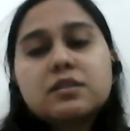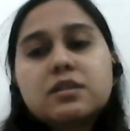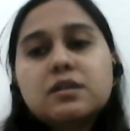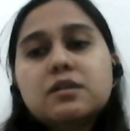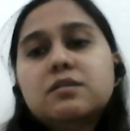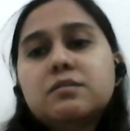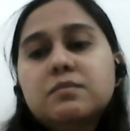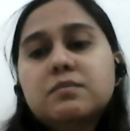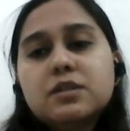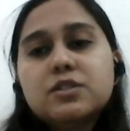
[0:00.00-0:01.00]
the
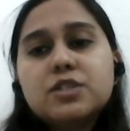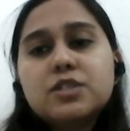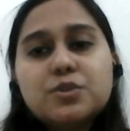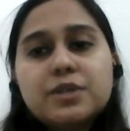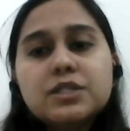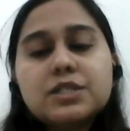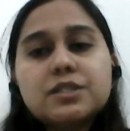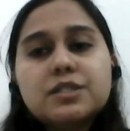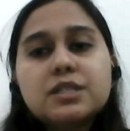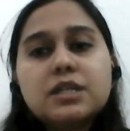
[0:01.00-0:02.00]

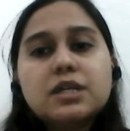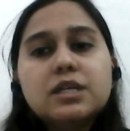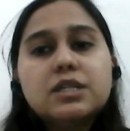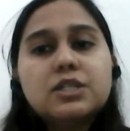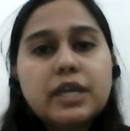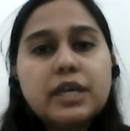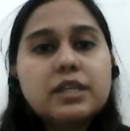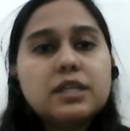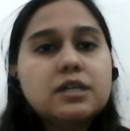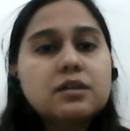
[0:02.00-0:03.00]
situations in
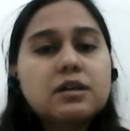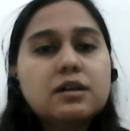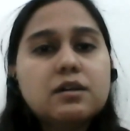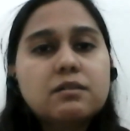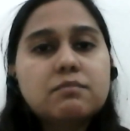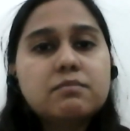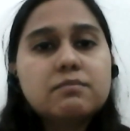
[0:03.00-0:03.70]
China